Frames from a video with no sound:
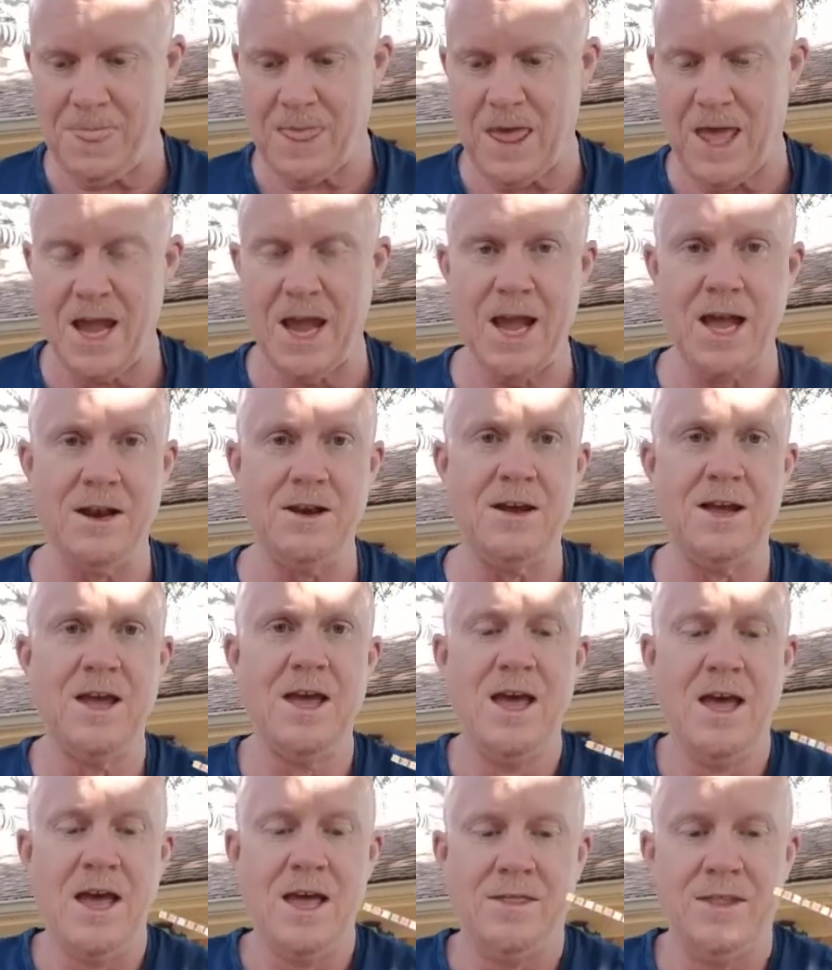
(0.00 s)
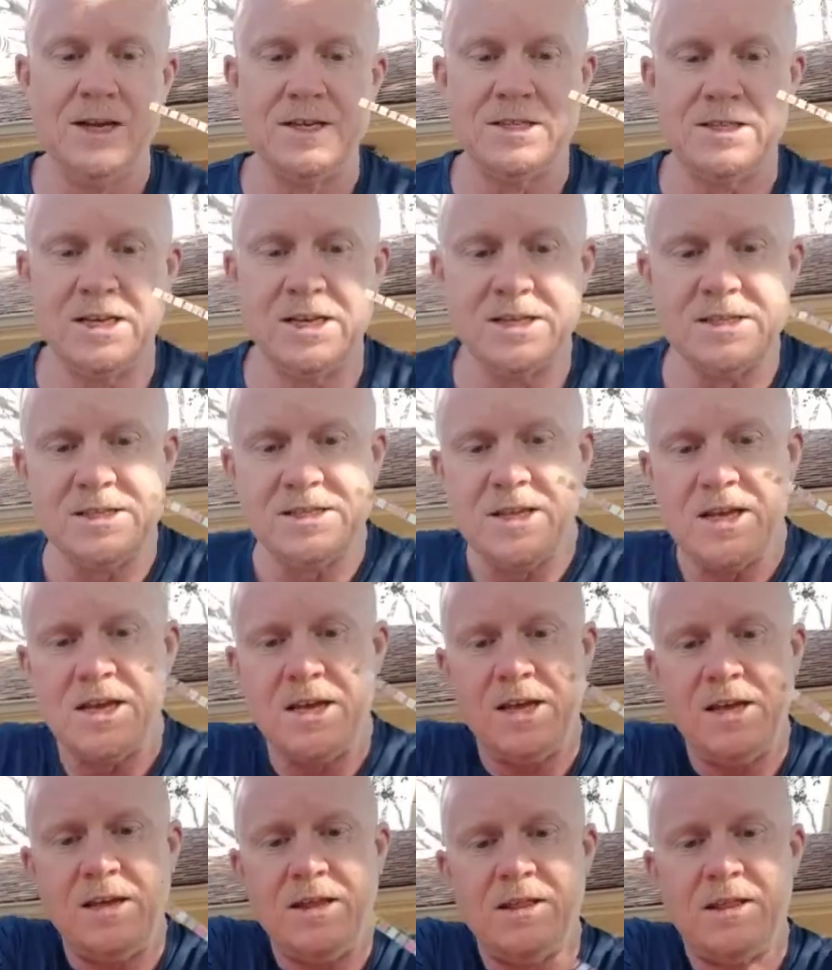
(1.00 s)
And this is
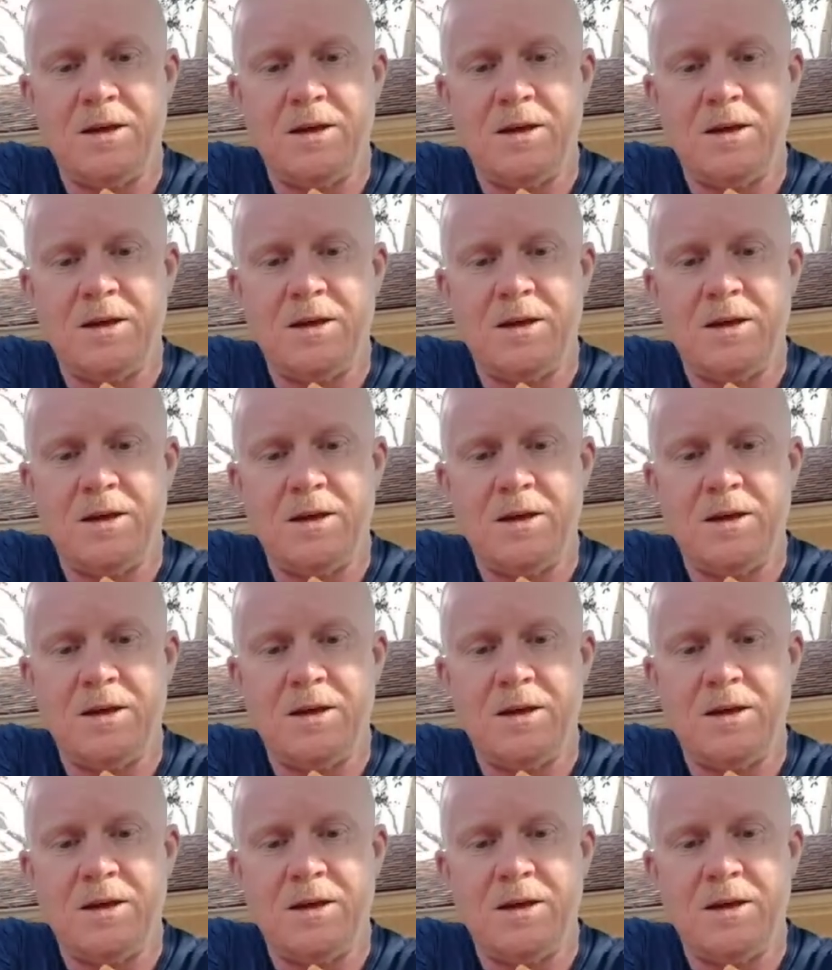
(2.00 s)
the